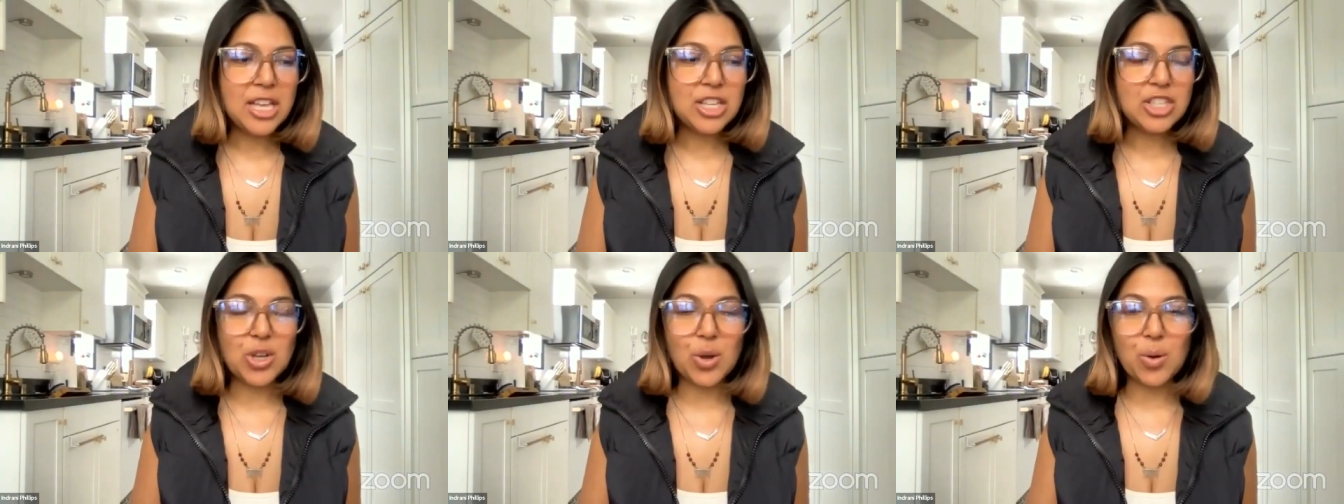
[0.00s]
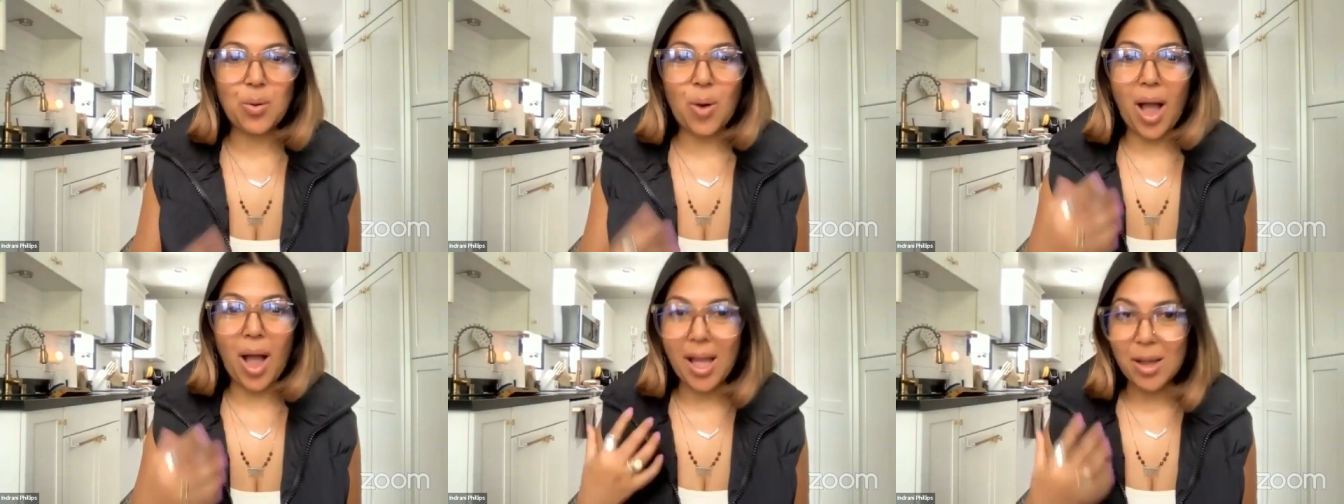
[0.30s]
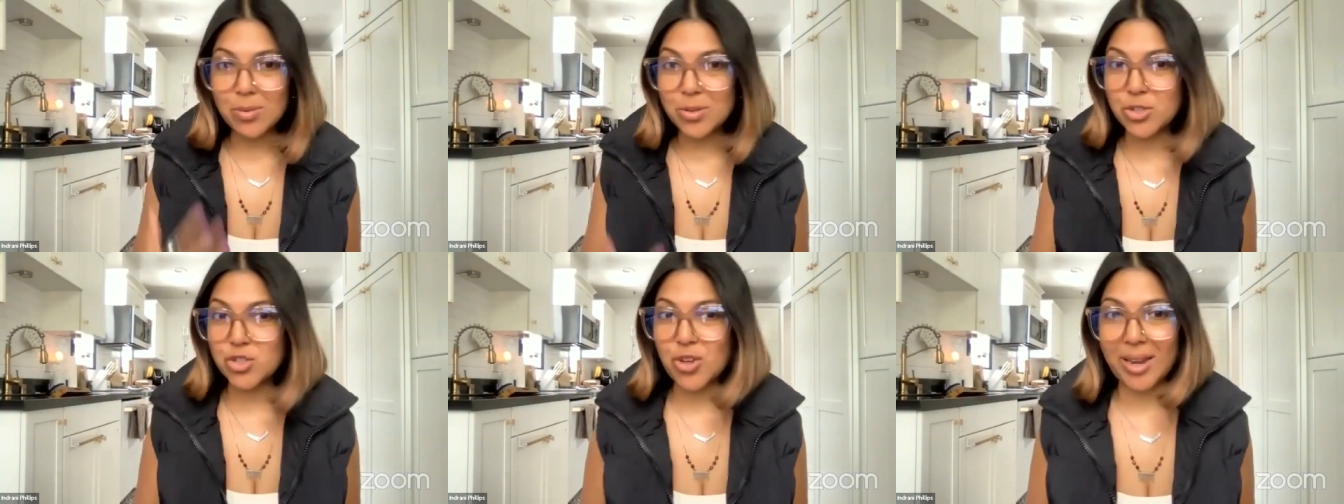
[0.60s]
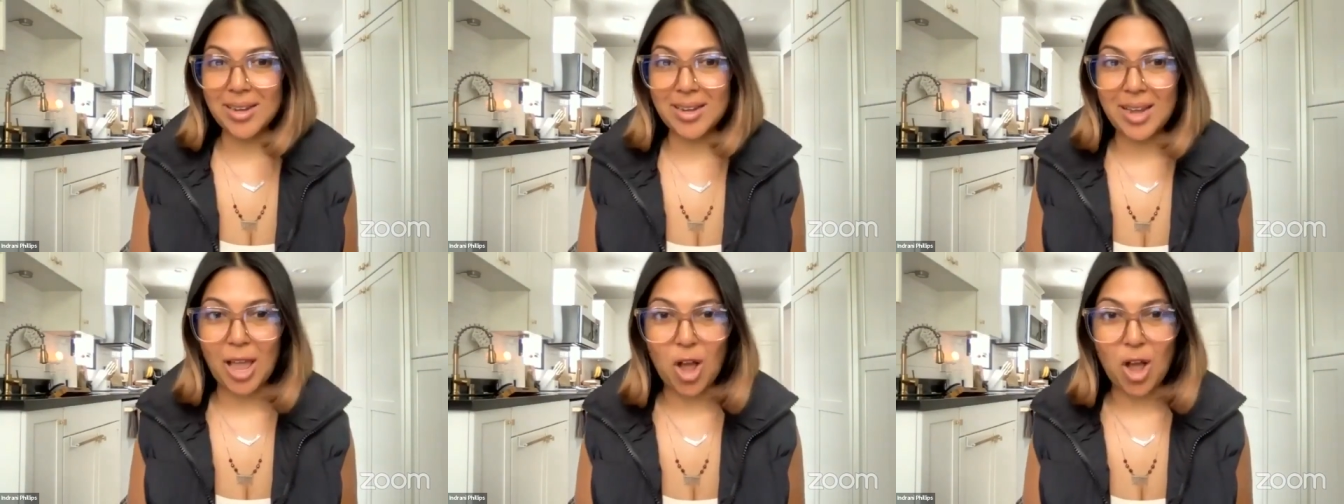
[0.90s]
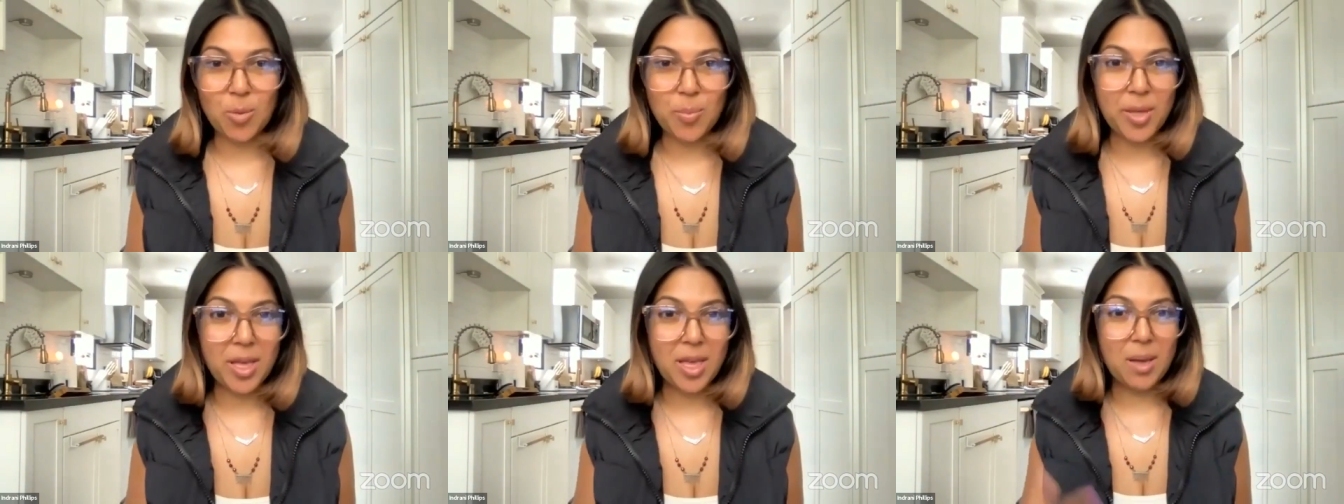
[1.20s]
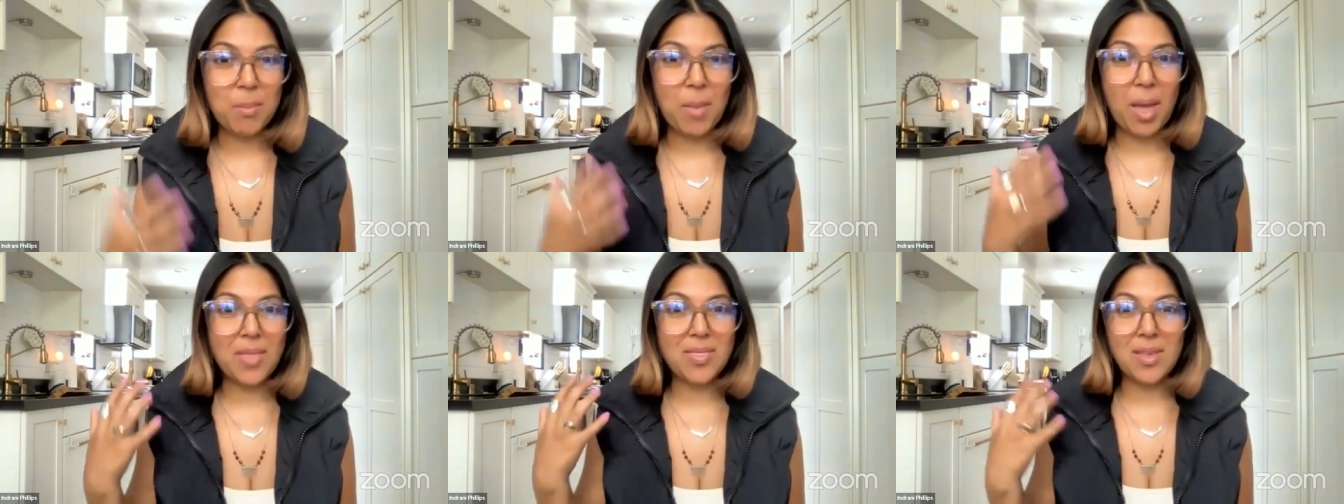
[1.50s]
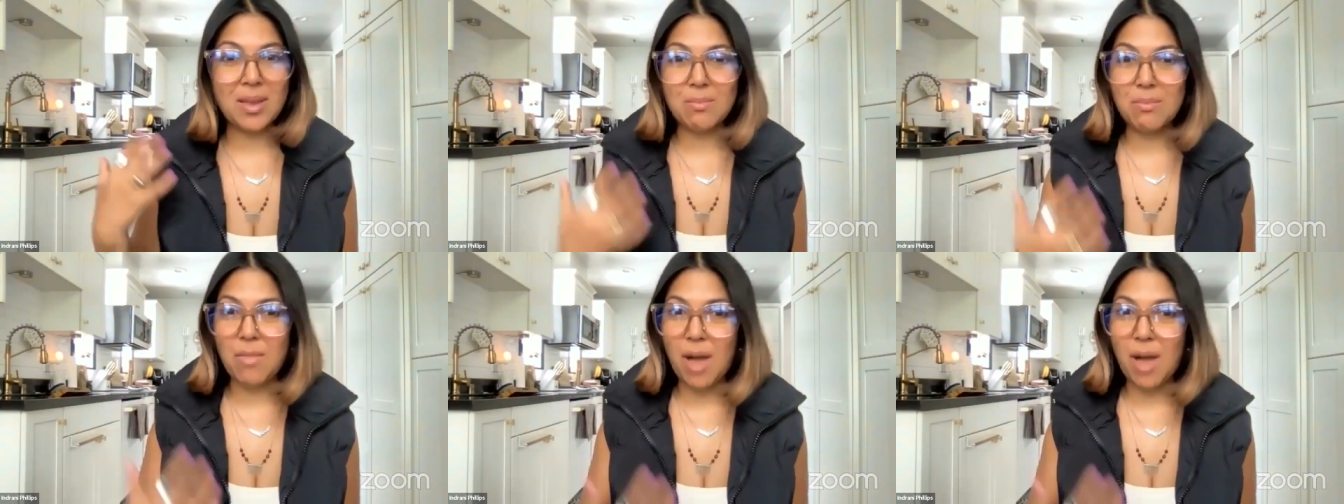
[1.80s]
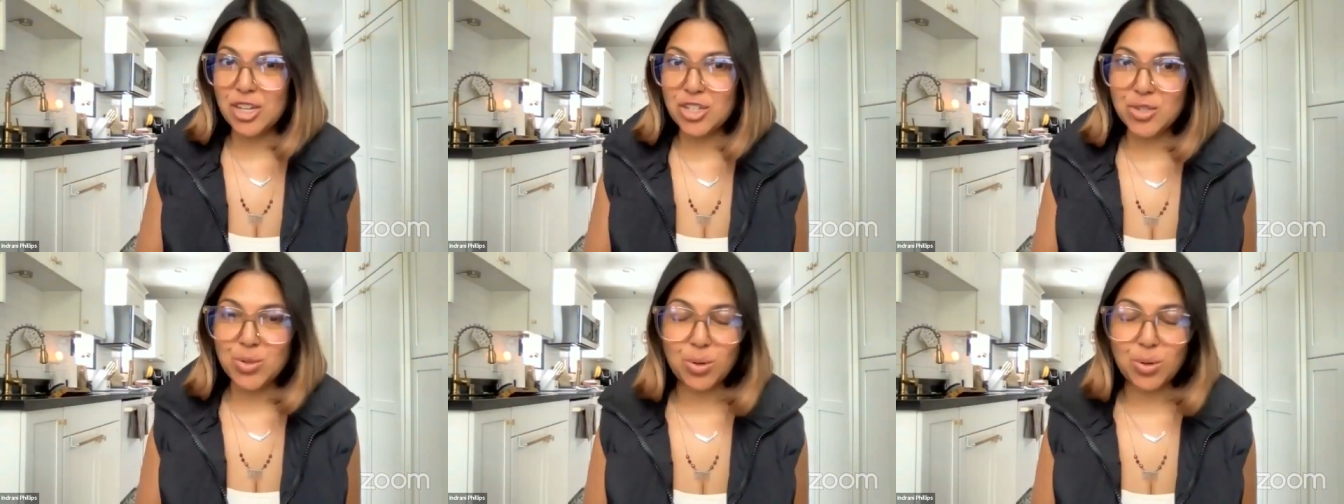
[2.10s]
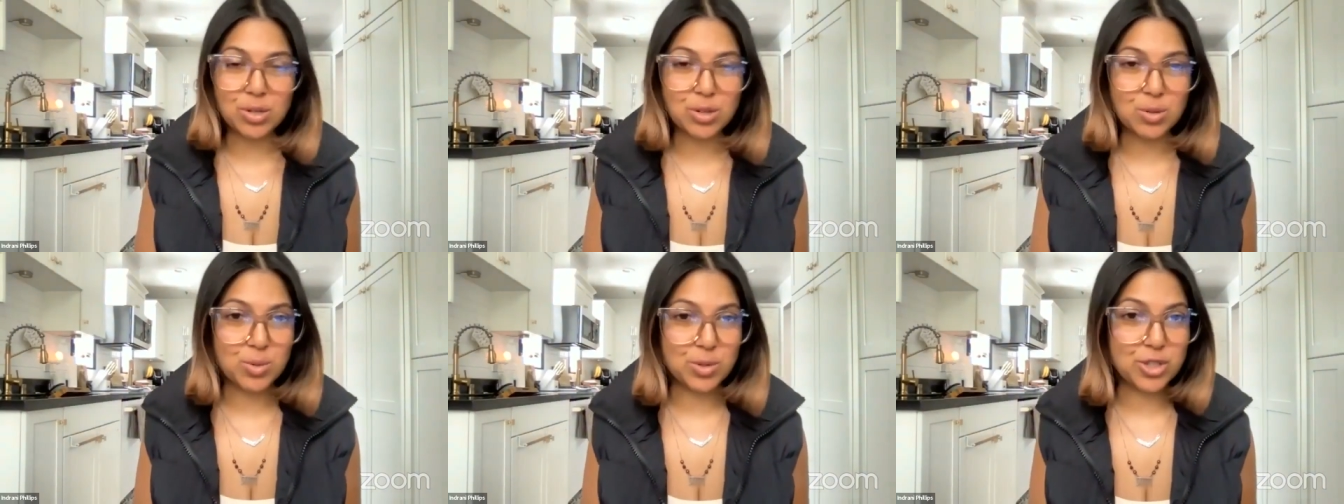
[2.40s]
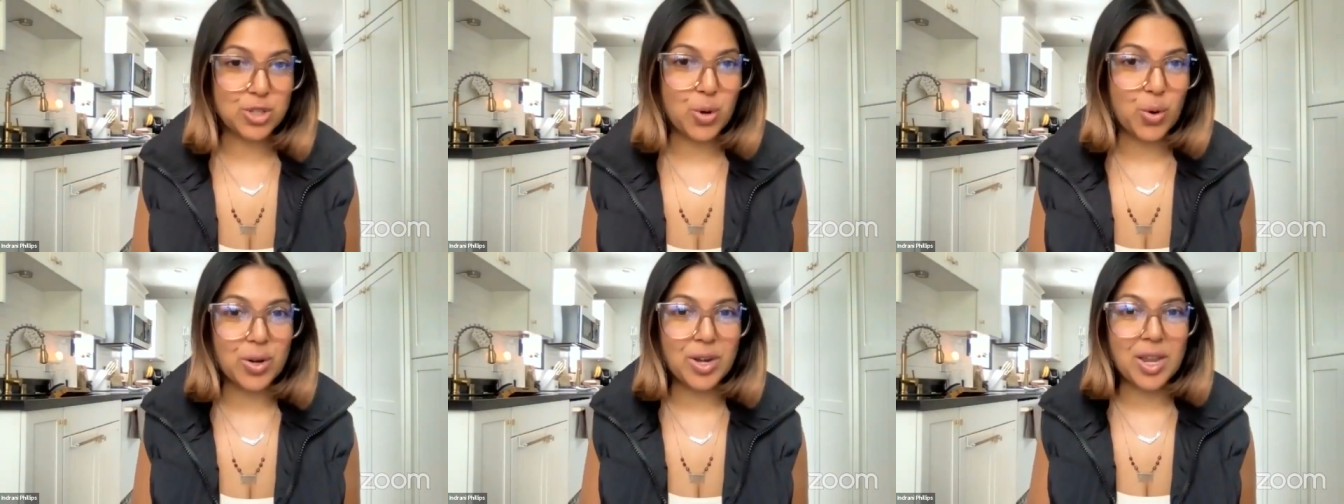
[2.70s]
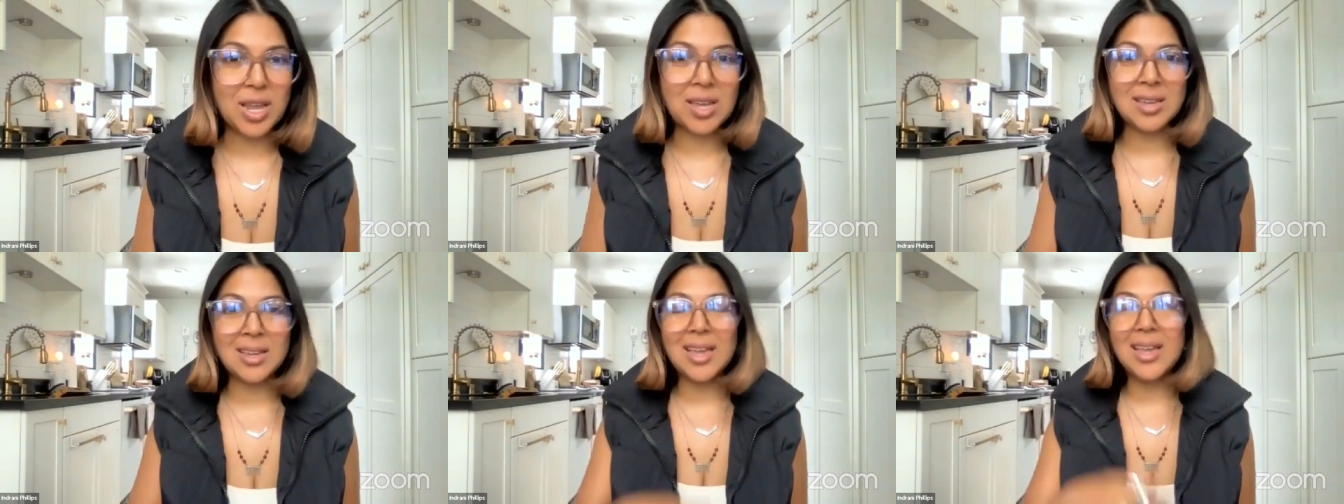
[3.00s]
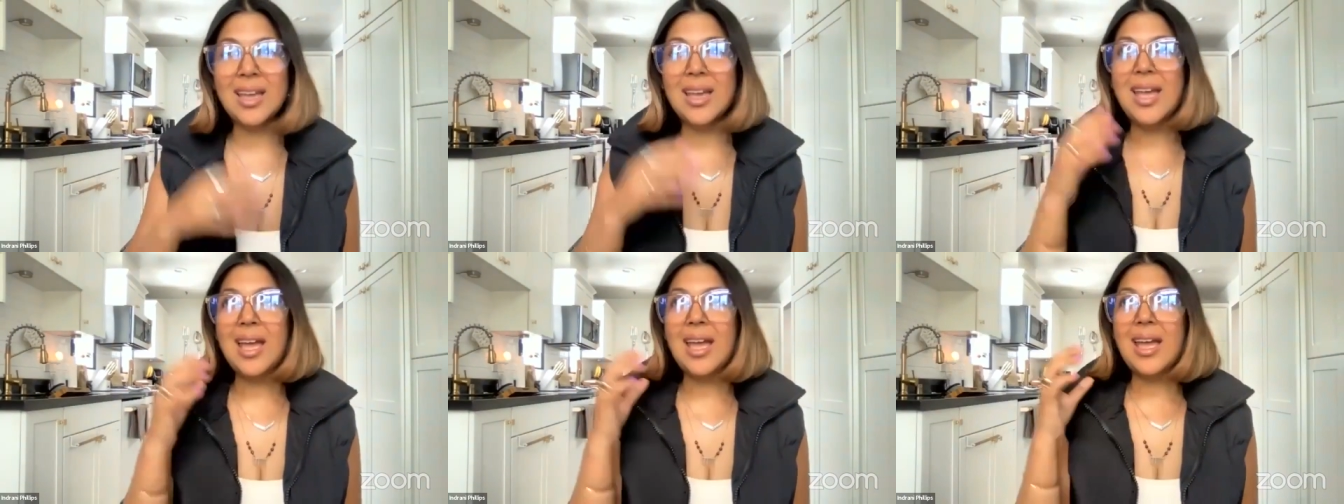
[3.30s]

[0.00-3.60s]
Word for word: So I was trying to help him, and then my shoulder was hurting.